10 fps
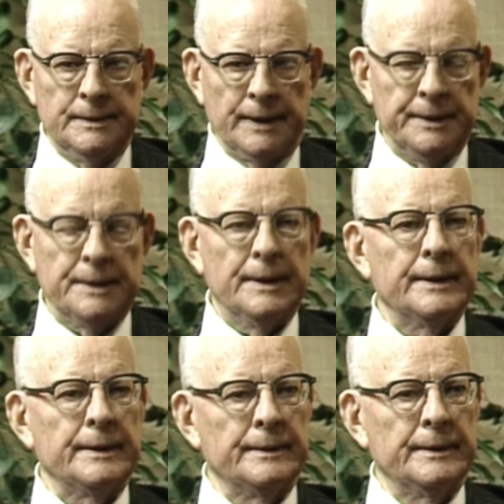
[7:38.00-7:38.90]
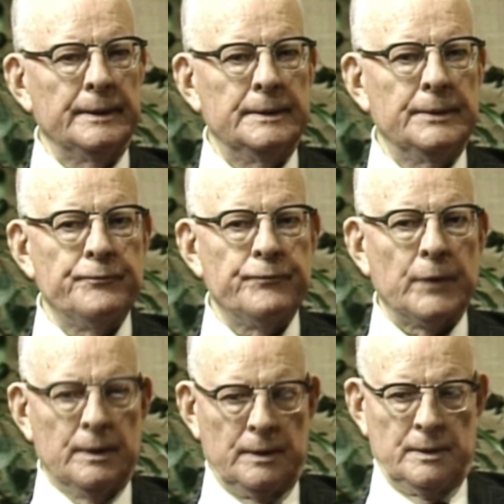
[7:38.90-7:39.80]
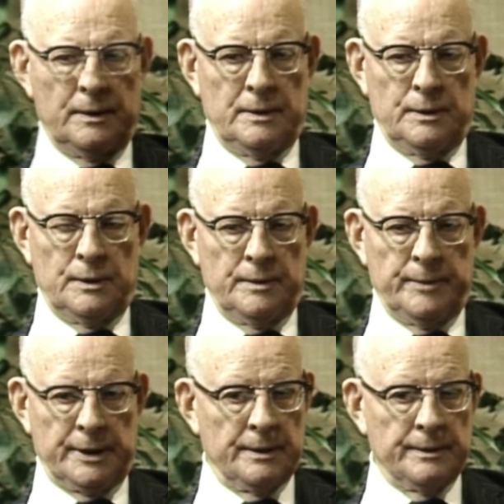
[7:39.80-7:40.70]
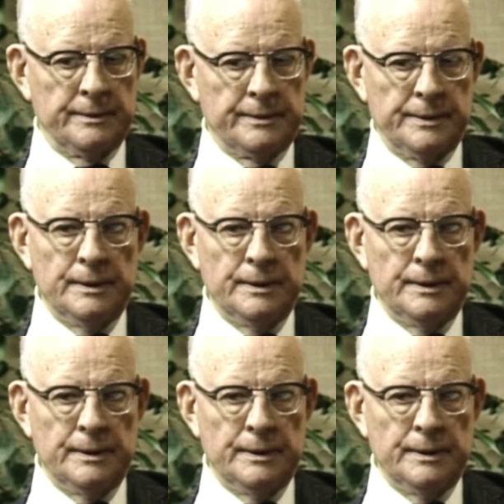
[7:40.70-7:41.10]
I declined because